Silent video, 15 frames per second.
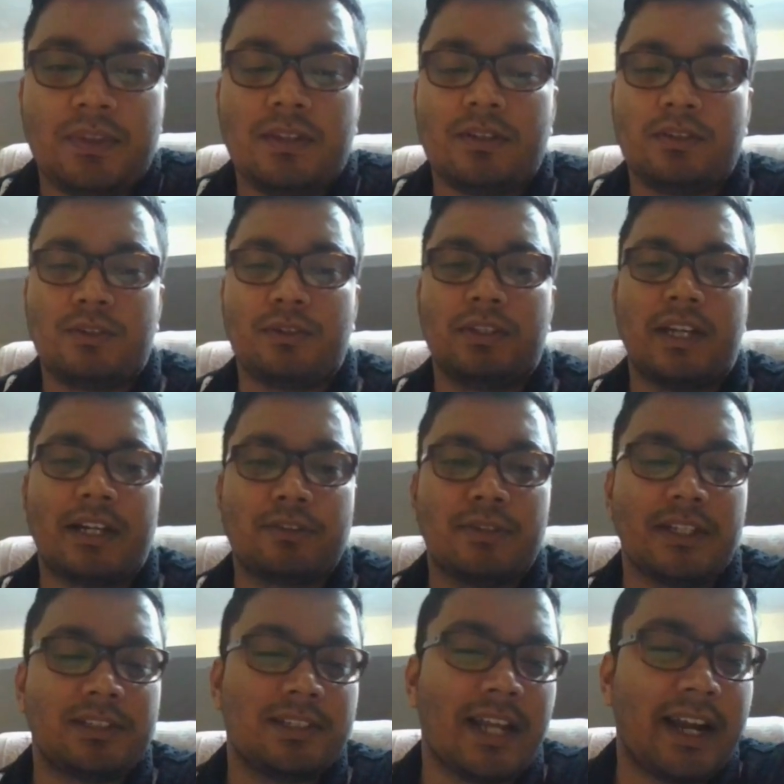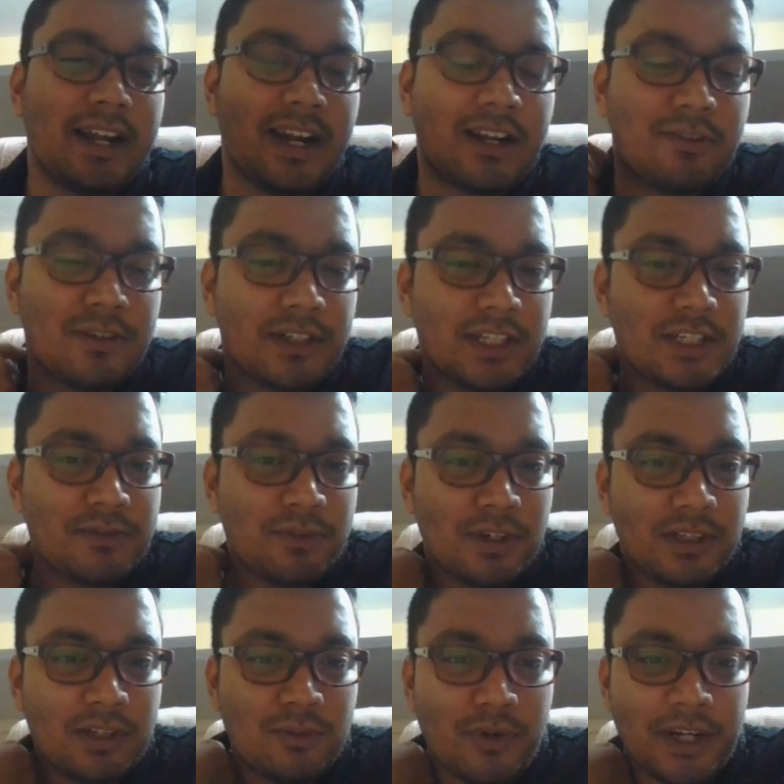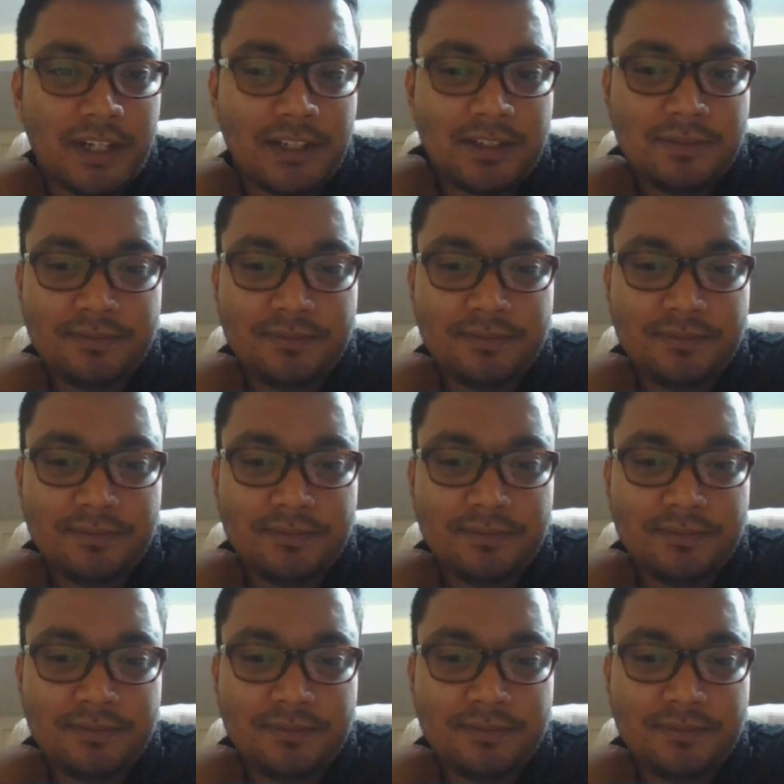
so that's why slight advantage for the white.